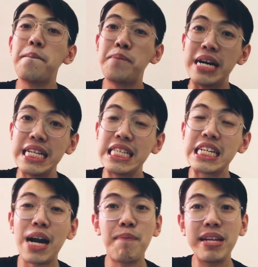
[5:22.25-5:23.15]
But the
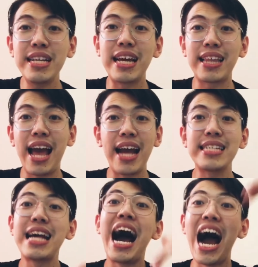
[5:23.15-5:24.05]
company that
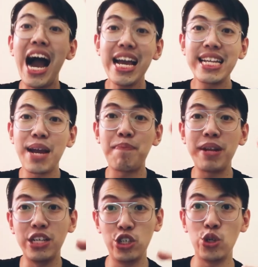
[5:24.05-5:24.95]
has high debt
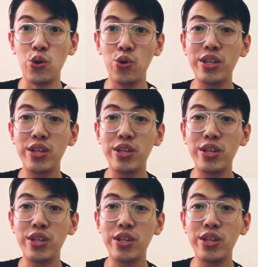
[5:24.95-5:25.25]
ratio,